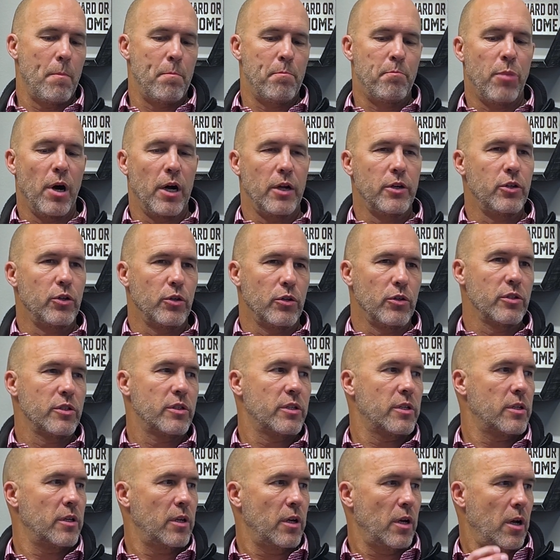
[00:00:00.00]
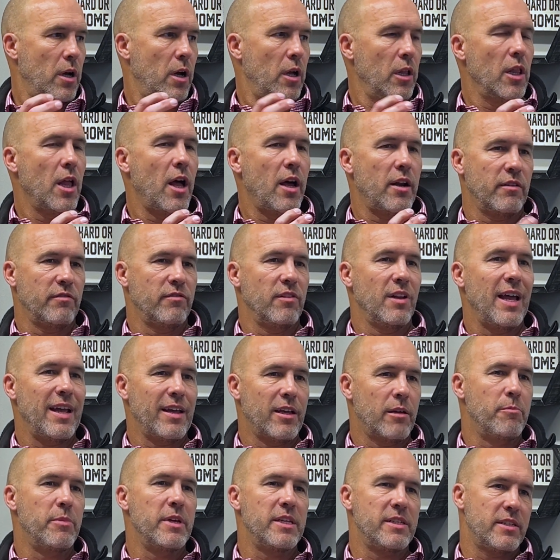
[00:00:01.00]
bundles a lot of
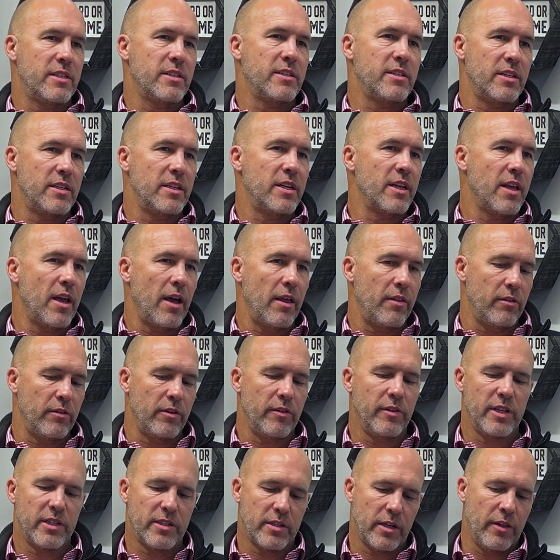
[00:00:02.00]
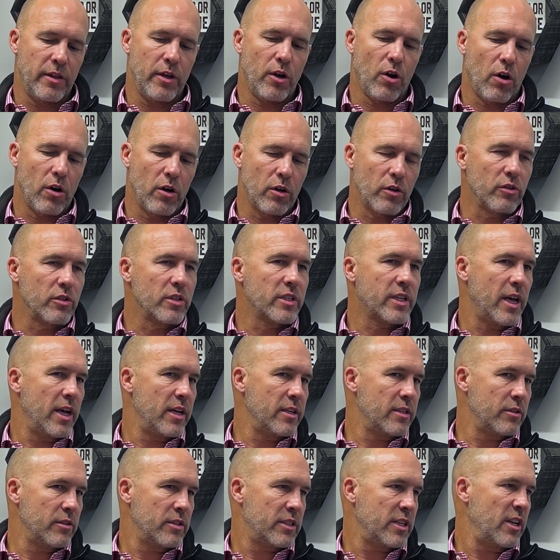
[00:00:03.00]
like businesses together. In the article's
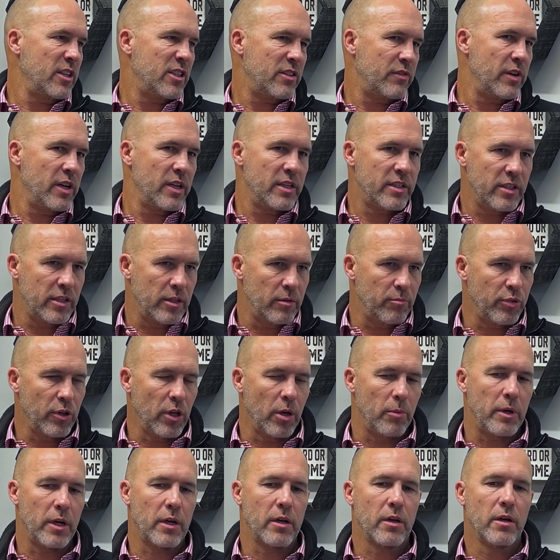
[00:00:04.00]
case, It's HVAC and plumbing.